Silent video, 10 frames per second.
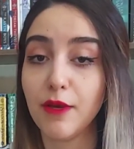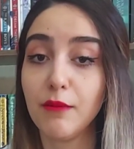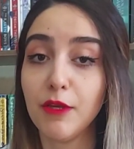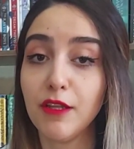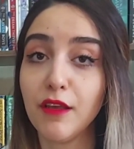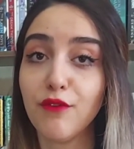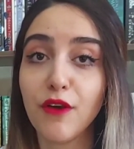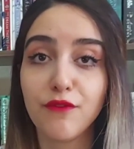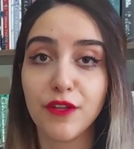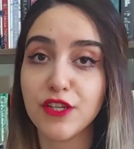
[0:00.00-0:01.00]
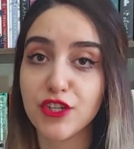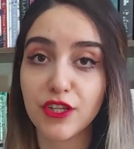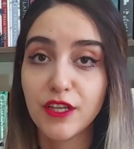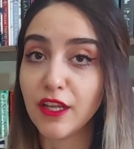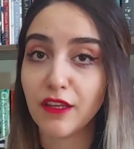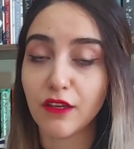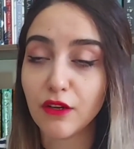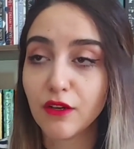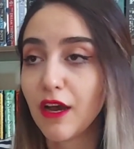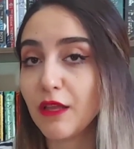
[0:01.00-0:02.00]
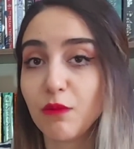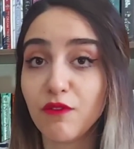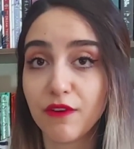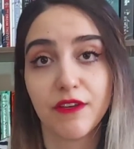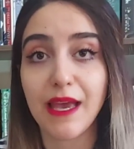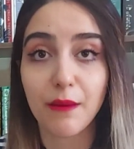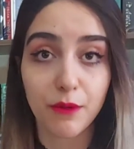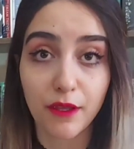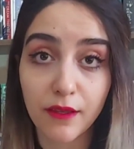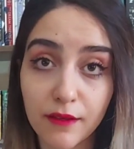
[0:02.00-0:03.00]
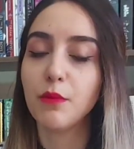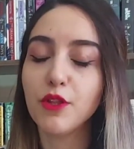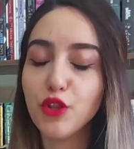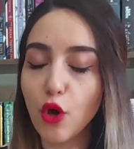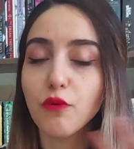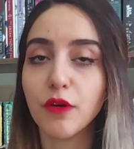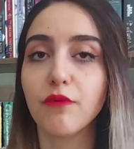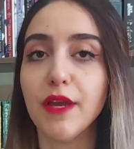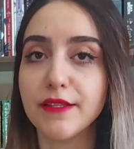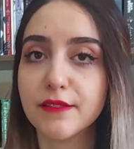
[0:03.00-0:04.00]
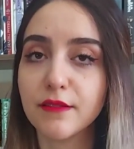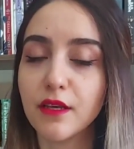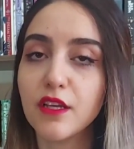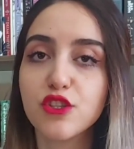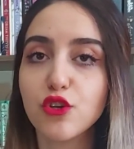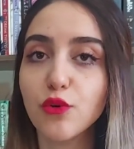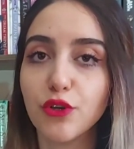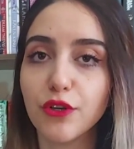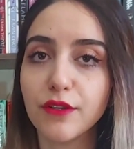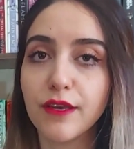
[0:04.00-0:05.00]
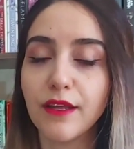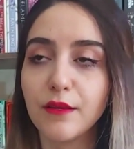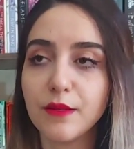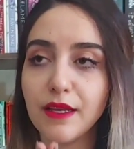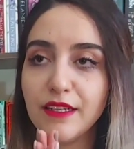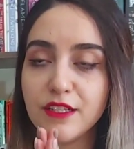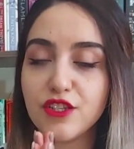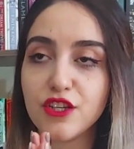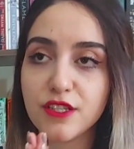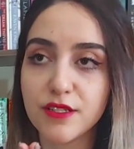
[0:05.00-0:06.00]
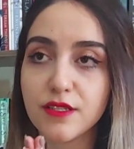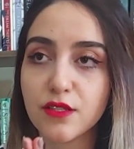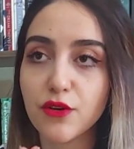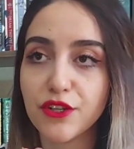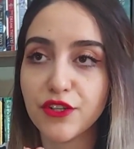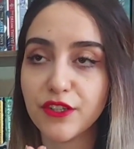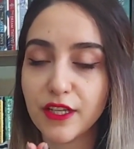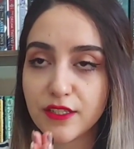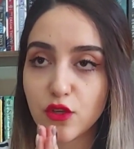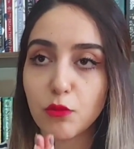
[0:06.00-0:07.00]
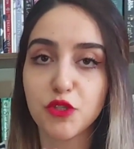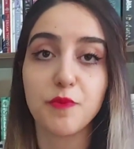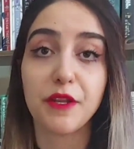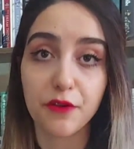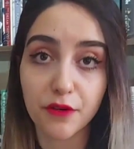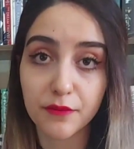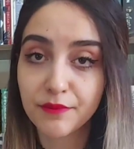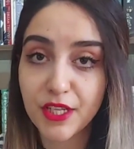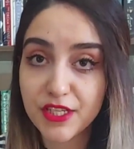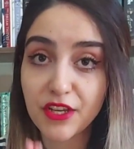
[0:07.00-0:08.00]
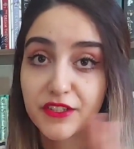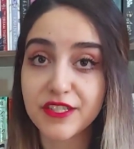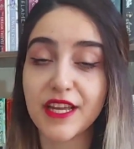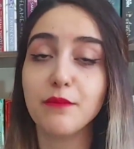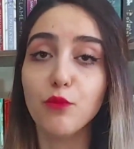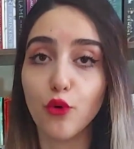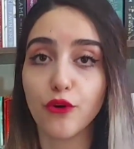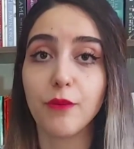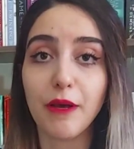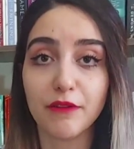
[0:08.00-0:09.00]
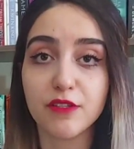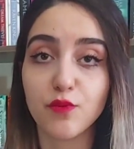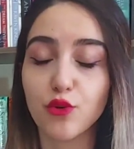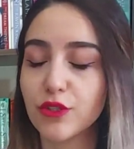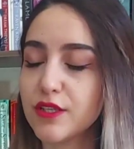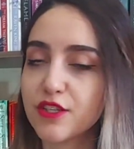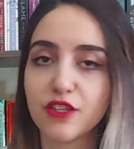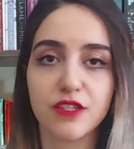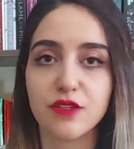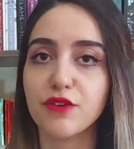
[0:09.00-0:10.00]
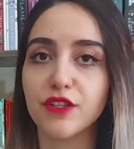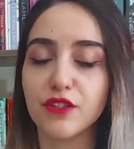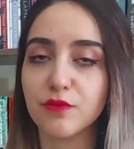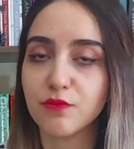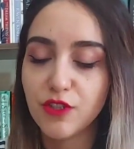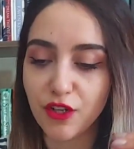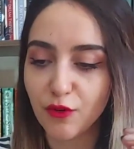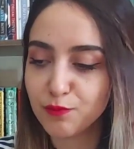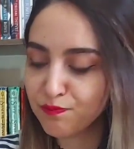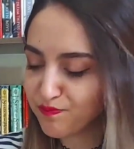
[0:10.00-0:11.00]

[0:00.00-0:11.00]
I mean, if I finish it in a year, I'd be very happy. But no regrets. It's so good. And it's just starting to get so much better because I understand more about this world. It's just starting to, you know.